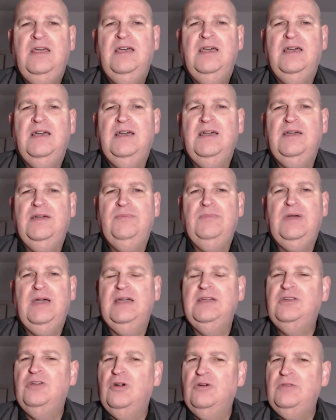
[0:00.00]
I
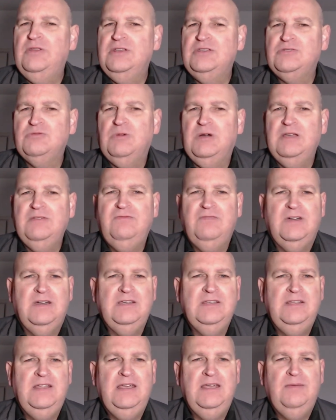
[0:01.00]
know there's
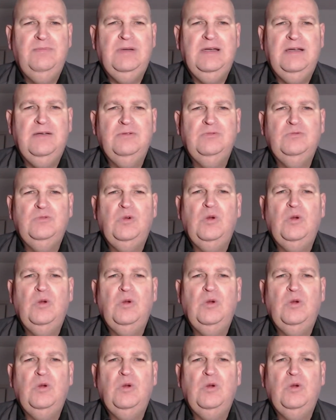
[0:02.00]
Wi-Fi there, but